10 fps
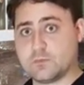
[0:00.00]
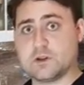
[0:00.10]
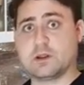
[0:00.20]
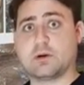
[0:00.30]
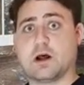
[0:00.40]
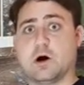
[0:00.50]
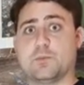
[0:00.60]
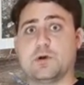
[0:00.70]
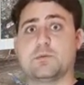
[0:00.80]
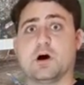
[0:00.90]
they want to help
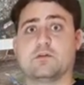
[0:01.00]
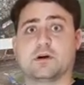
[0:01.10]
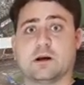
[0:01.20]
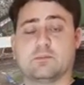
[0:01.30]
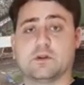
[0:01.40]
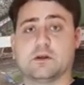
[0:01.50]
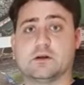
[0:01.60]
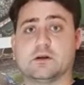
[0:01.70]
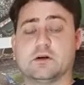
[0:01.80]
people overcome their